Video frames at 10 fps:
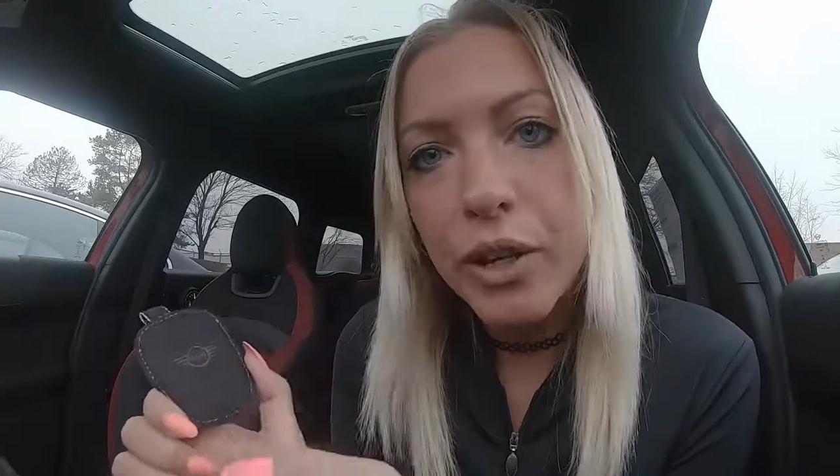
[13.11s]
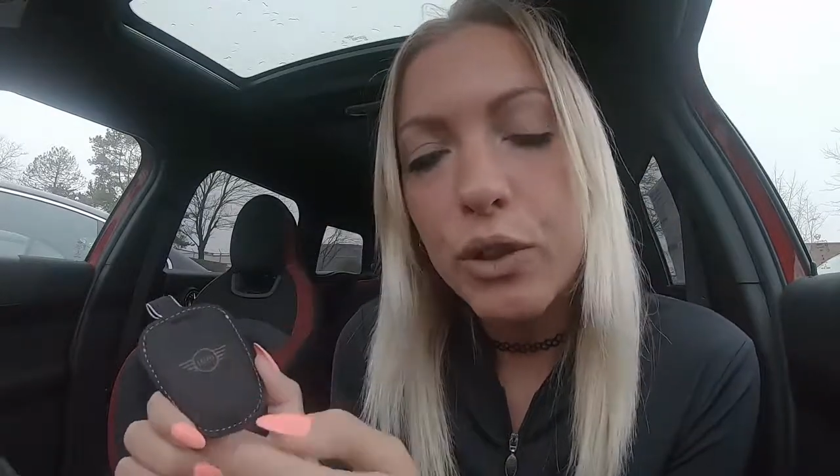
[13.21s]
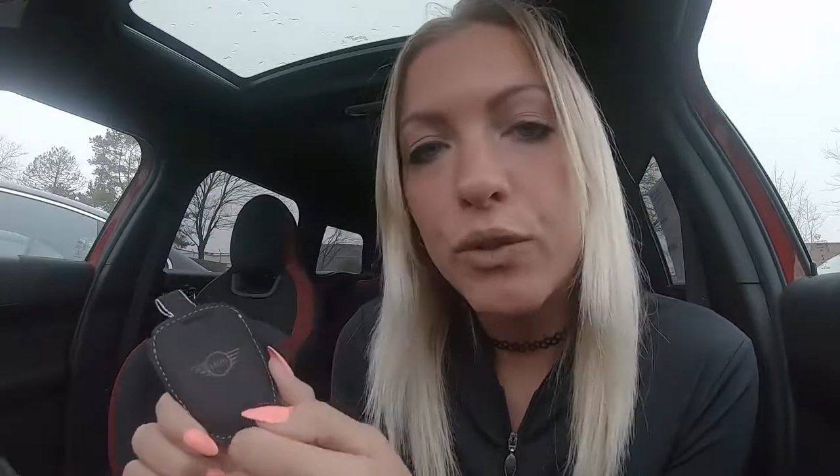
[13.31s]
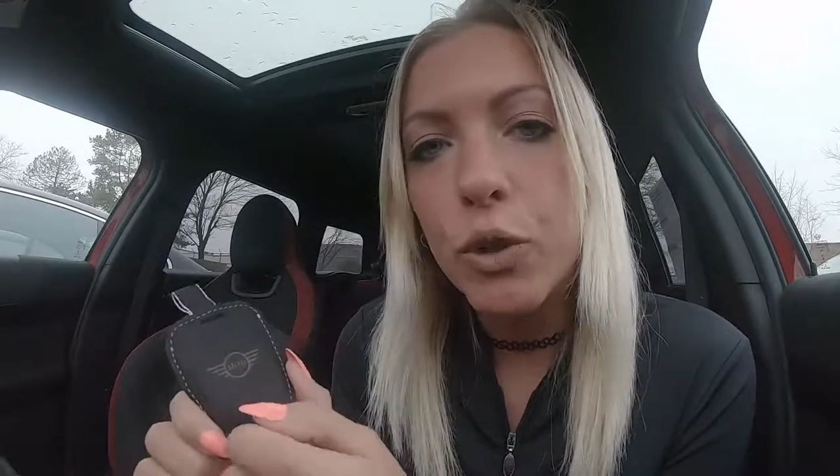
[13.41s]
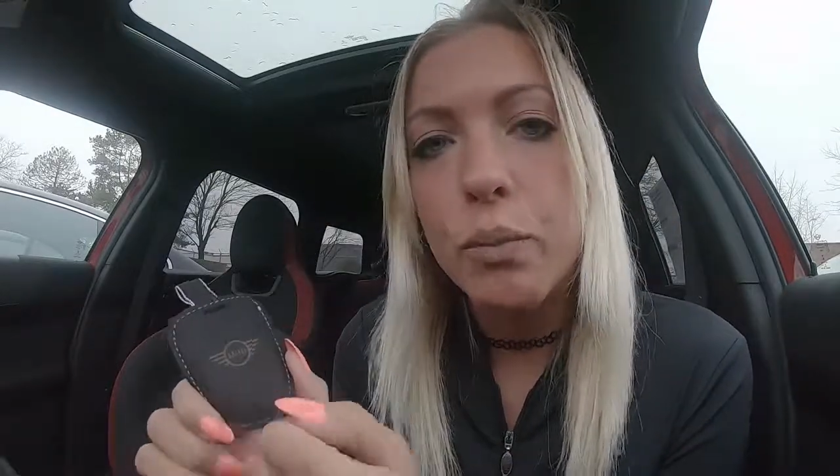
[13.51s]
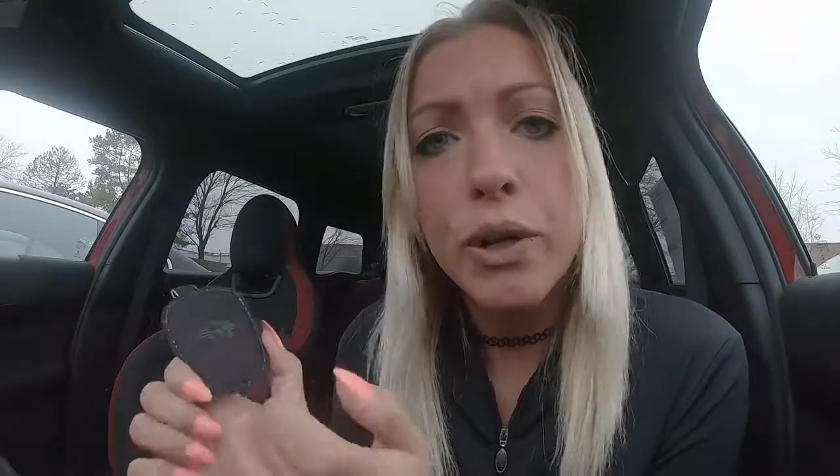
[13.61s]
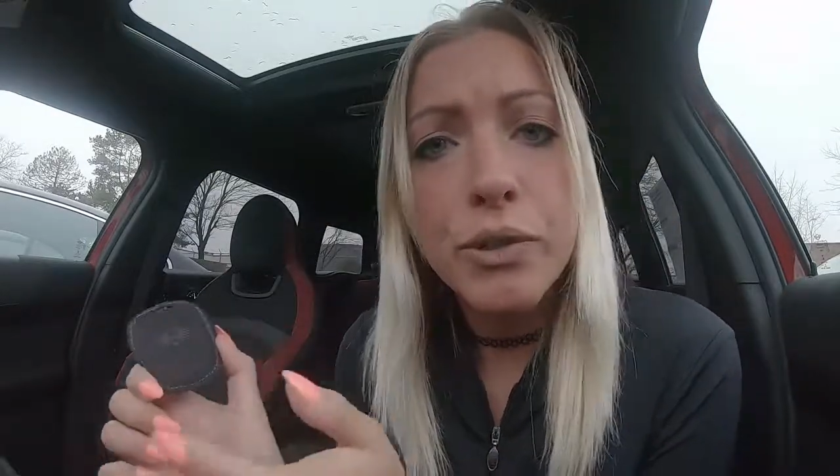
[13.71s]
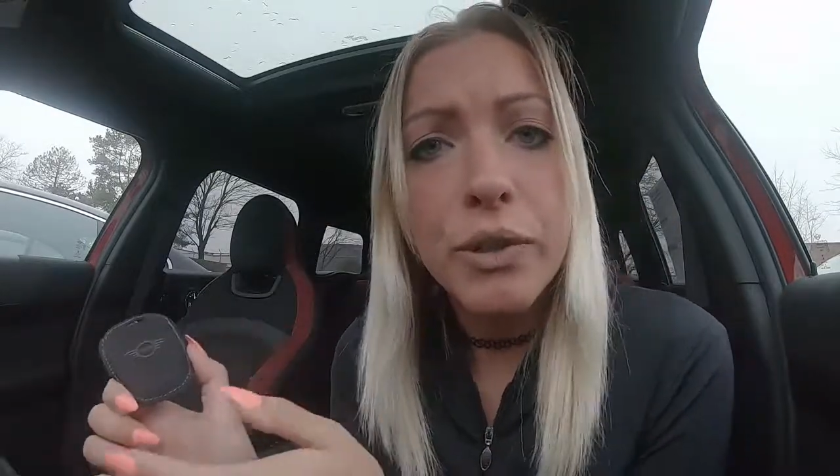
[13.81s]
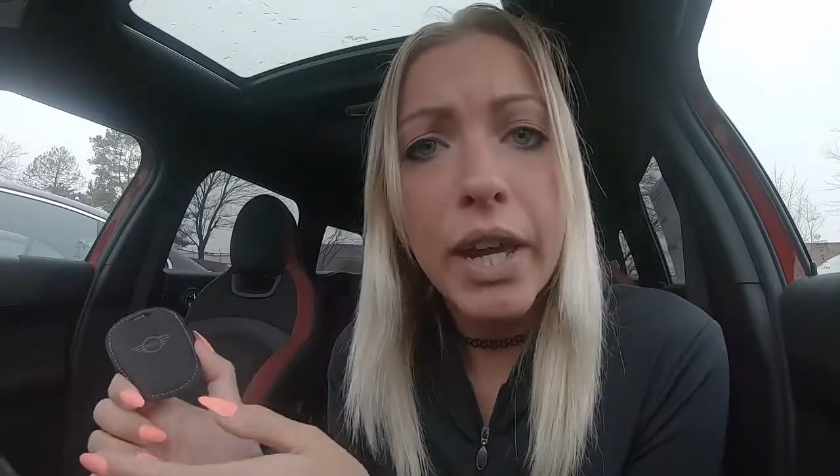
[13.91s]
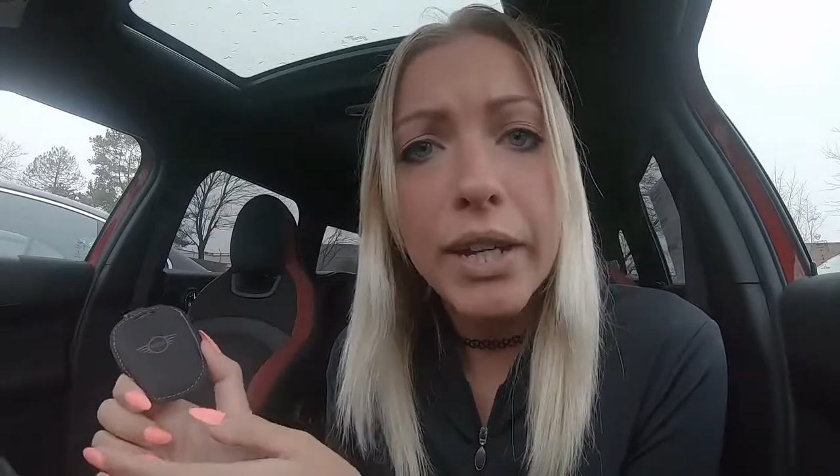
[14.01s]
of your
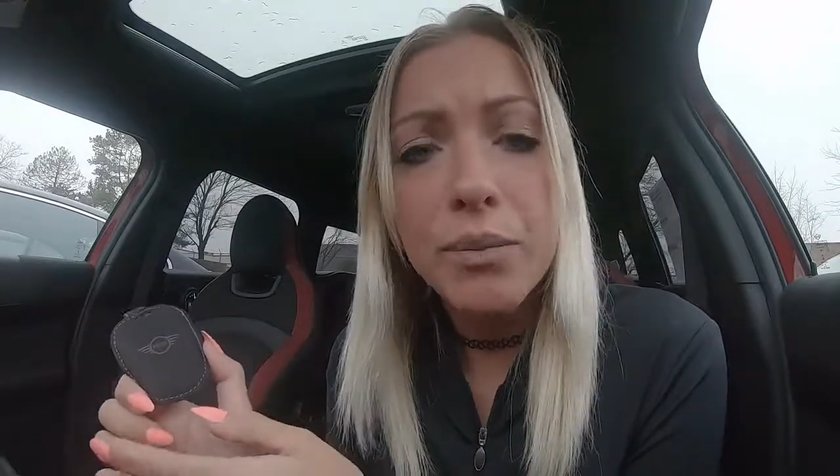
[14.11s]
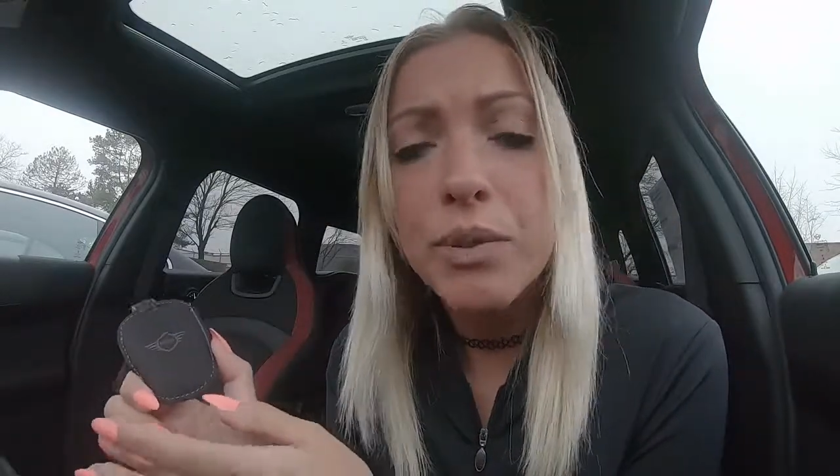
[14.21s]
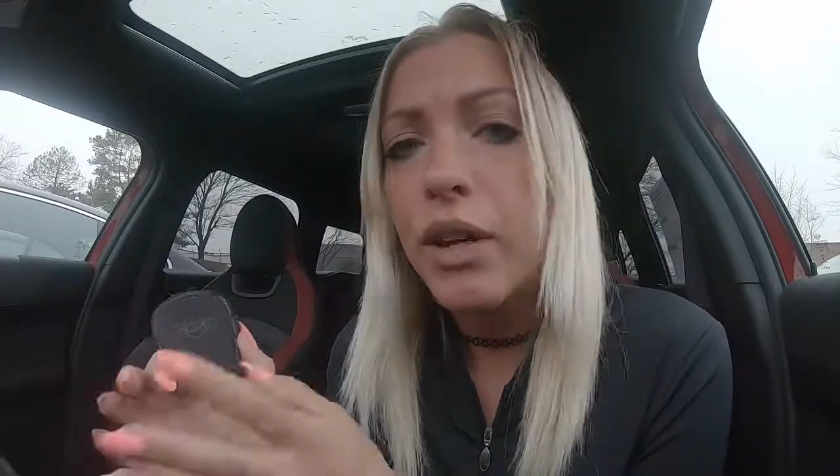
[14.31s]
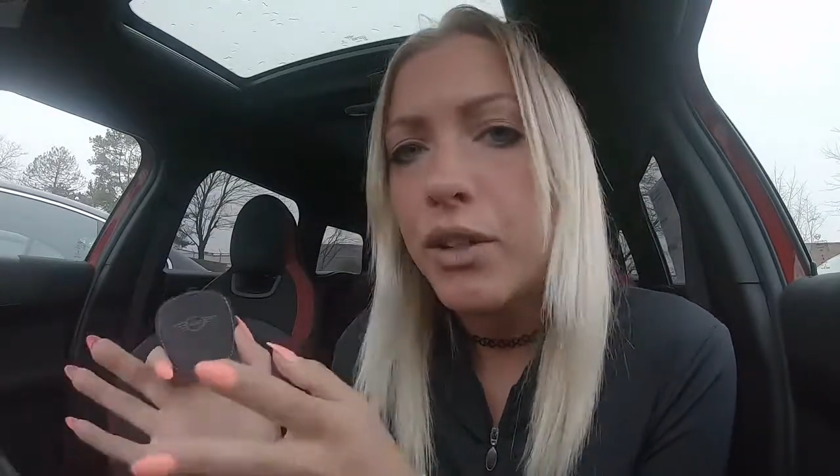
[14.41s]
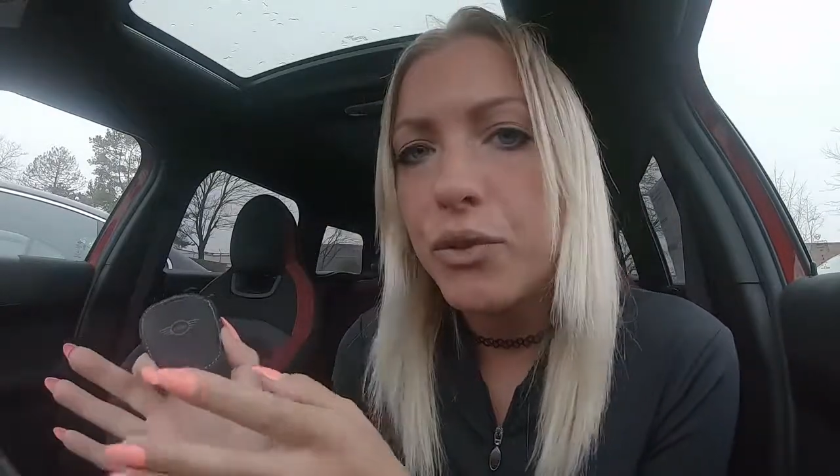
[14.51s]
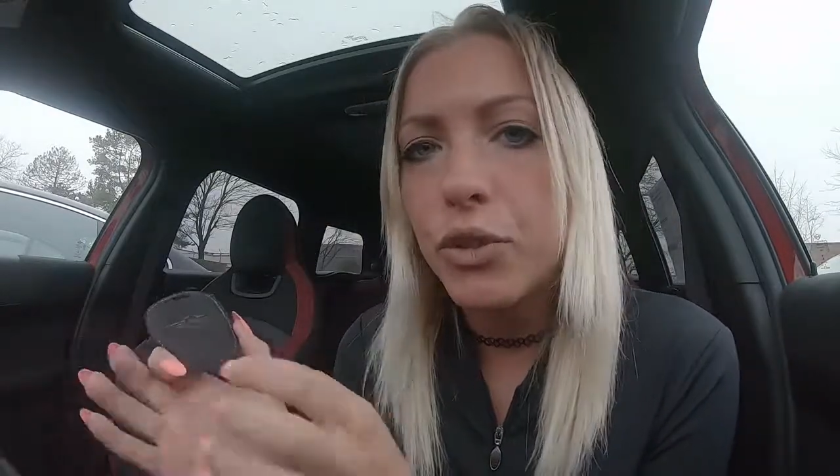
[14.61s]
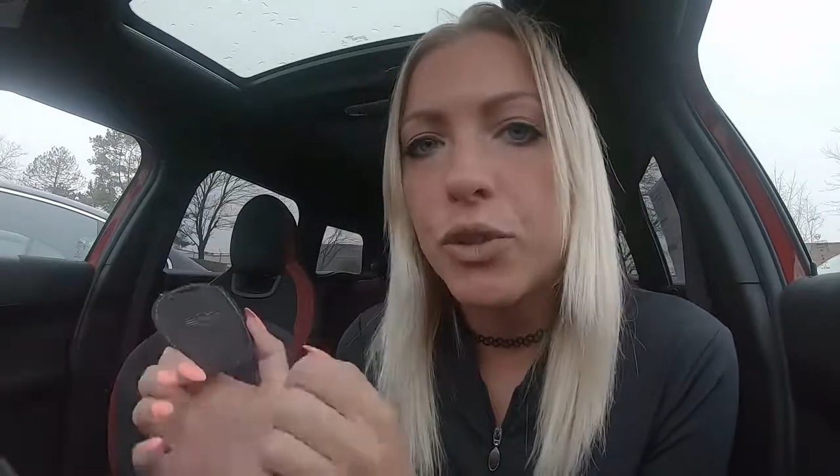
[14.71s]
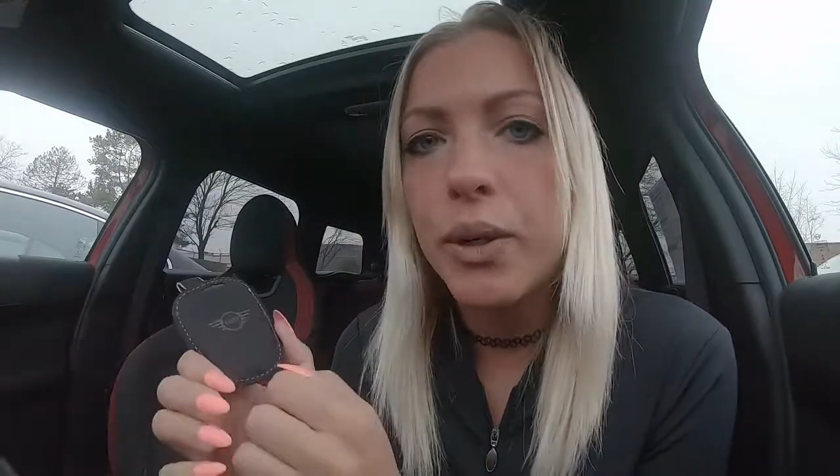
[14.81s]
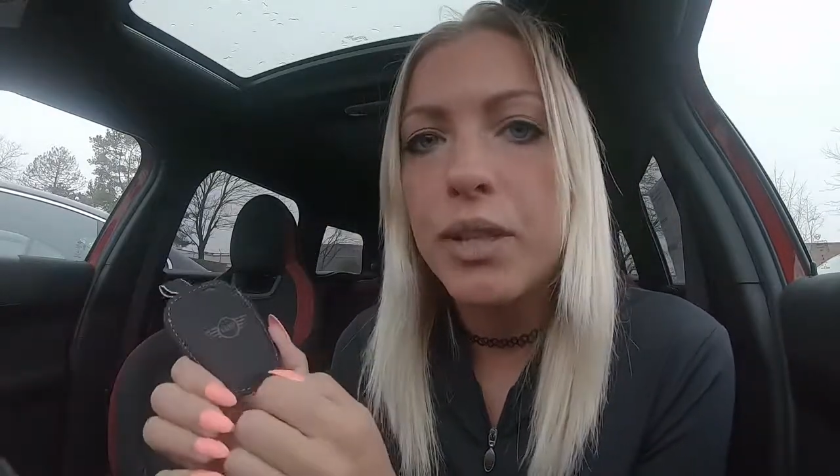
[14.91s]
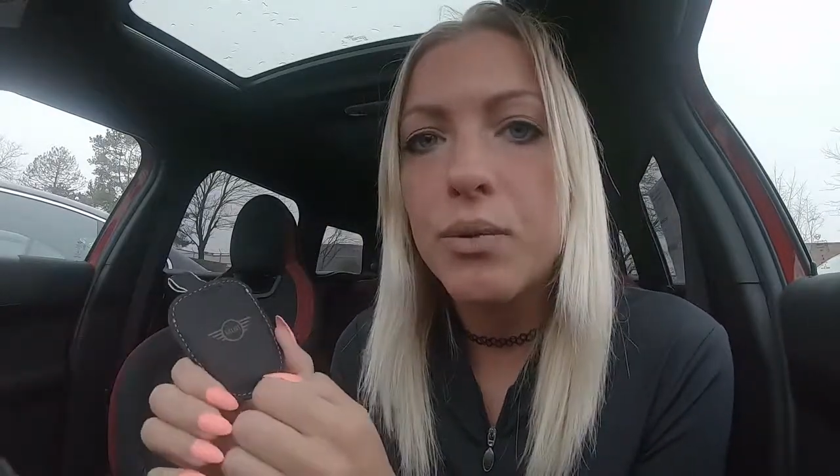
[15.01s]
personal items of your
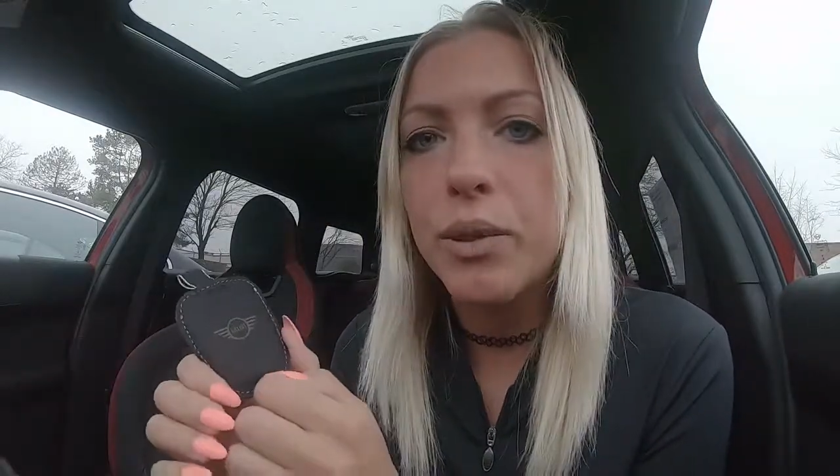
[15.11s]
choice,